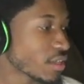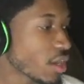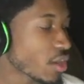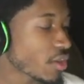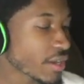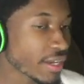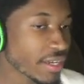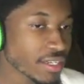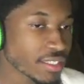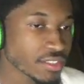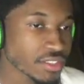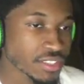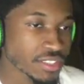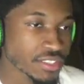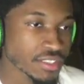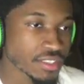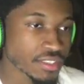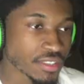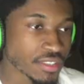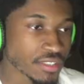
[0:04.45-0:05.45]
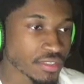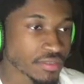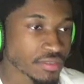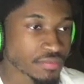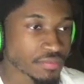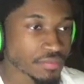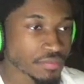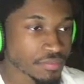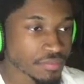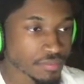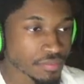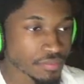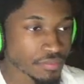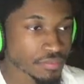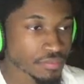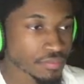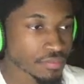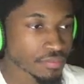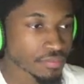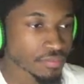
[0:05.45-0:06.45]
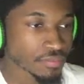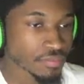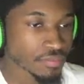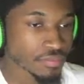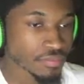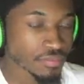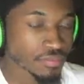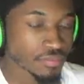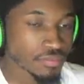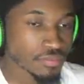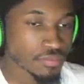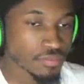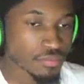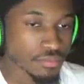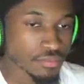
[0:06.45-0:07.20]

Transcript: Okay, interesting. Mm -hmm. What? Yeah, on the 30th.